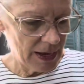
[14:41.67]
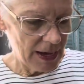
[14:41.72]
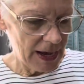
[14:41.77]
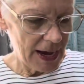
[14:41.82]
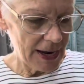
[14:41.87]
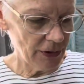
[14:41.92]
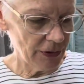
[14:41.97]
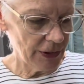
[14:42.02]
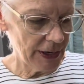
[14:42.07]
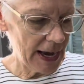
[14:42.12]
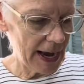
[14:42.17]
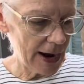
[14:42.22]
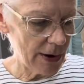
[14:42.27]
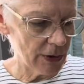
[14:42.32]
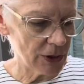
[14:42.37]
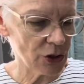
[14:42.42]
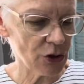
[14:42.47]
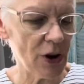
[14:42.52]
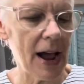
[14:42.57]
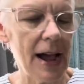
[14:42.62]
I don't know how
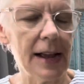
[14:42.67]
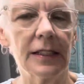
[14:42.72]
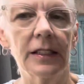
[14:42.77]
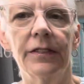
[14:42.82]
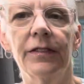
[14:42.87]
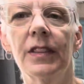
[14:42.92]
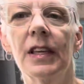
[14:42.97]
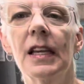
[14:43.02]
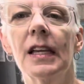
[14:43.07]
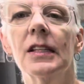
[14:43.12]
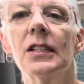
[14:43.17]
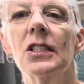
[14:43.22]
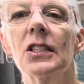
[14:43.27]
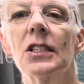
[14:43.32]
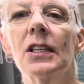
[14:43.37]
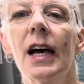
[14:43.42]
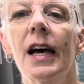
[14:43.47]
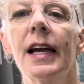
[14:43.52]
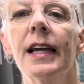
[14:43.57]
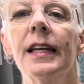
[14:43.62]
attractive the
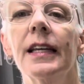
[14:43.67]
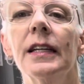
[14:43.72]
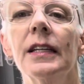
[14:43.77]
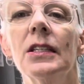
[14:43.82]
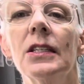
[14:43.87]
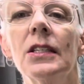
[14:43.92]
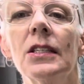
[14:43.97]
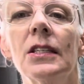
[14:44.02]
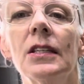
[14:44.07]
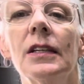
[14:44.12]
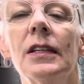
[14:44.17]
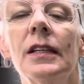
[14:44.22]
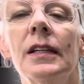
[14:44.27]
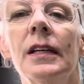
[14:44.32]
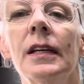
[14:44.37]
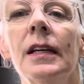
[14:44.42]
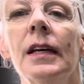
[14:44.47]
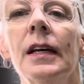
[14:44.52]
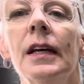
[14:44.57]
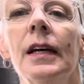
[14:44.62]
inside is.
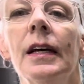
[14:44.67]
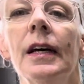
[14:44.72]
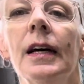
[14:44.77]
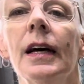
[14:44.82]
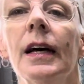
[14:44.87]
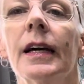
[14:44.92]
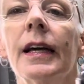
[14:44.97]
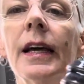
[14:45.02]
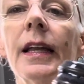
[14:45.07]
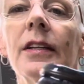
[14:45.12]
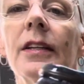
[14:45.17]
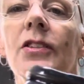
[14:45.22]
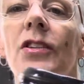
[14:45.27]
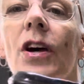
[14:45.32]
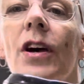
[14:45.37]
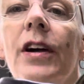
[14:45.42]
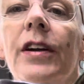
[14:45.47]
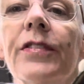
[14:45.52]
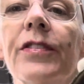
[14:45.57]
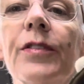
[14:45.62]
Again, it's
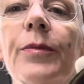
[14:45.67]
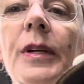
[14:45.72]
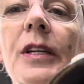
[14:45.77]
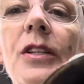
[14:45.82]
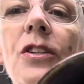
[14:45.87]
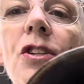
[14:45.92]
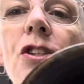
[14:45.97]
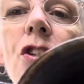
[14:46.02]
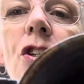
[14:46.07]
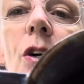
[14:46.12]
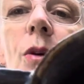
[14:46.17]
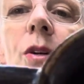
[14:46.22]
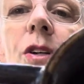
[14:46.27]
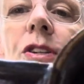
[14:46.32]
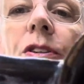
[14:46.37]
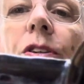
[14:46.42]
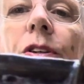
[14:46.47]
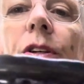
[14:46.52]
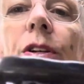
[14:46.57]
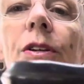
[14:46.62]
hard for me to show it
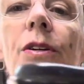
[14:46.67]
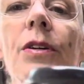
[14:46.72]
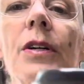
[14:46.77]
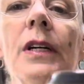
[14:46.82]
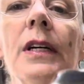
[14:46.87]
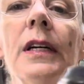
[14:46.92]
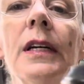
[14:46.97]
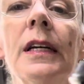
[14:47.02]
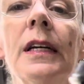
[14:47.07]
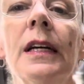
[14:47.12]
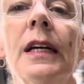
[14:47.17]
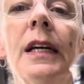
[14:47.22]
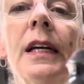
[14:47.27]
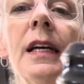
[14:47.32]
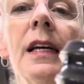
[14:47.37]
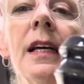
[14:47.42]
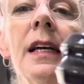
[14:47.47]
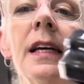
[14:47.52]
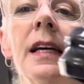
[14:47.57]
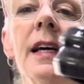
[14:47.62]
to you.
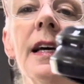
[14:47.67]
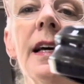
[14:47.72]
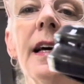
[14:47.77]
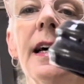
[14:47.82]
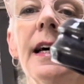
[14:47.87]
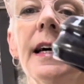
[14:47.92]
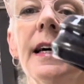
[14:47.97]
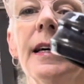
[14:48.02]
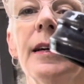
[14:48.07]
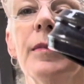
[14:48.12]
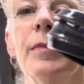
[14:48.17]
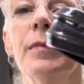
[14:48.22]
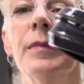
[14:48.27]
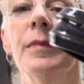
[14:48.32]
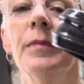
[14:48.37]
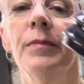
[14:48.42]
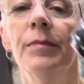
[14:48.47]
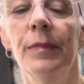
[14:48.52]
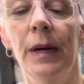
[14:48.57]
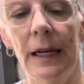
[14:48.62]
Um,
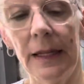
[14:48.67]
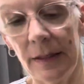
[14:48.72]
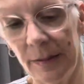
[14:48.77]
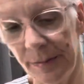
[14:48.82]
but